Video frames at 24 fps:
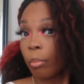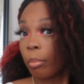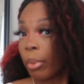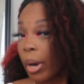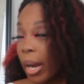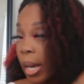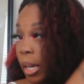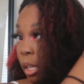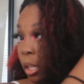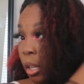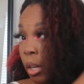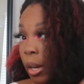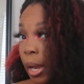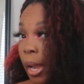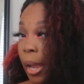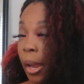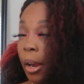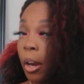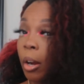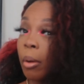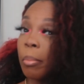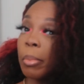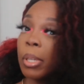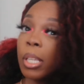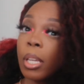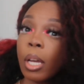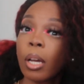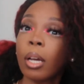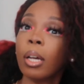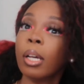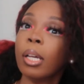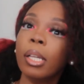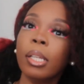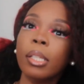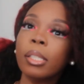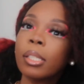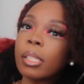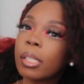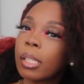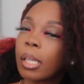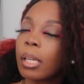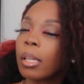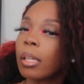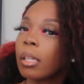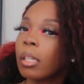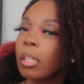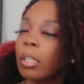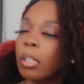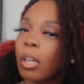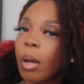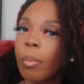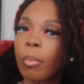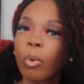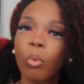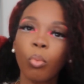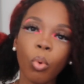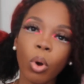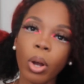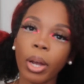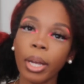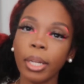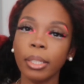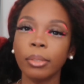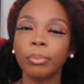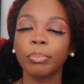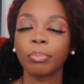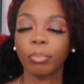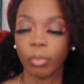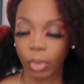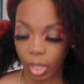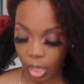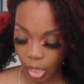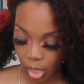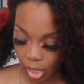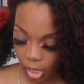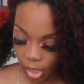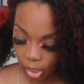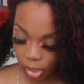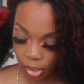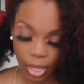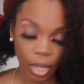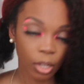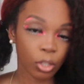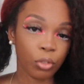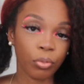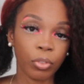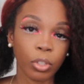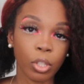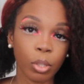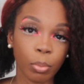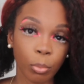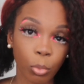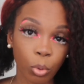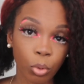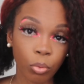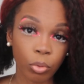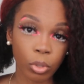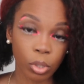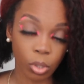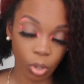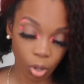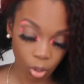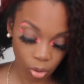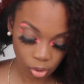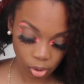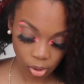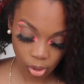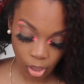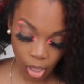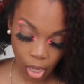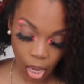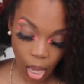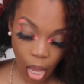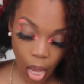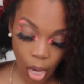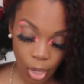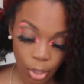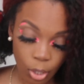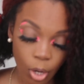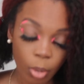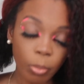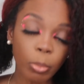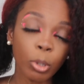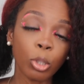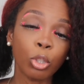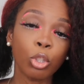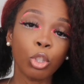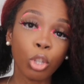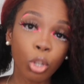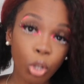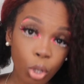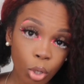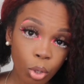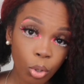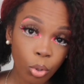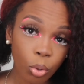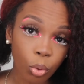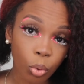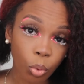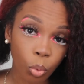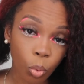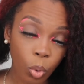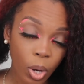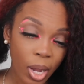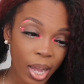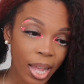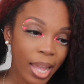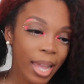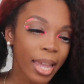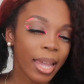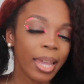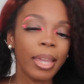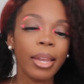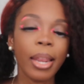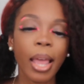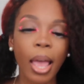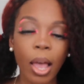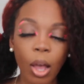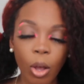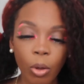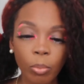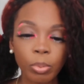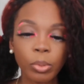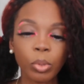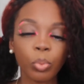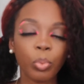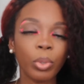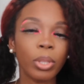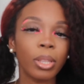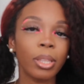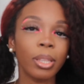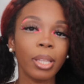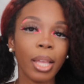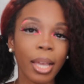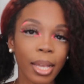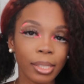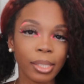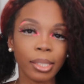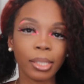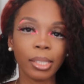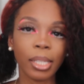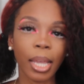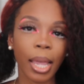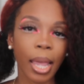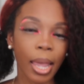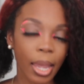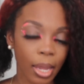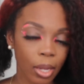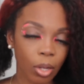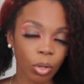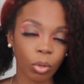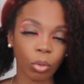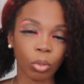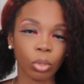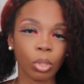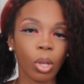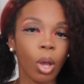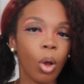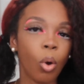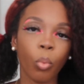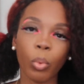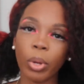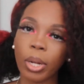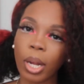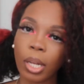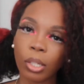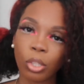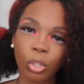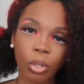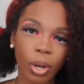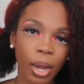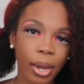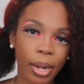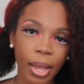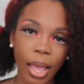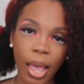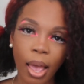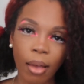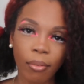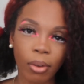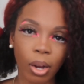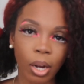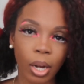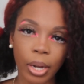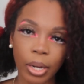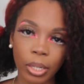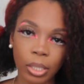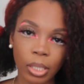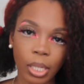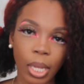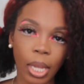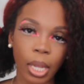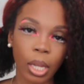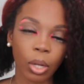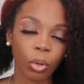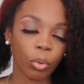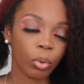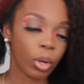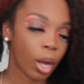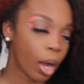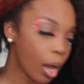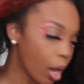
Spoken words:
braiding your hair, because number 1, it allows for smoother results. Number 2, it helps with less tangles. We're not trying to have our hair tangled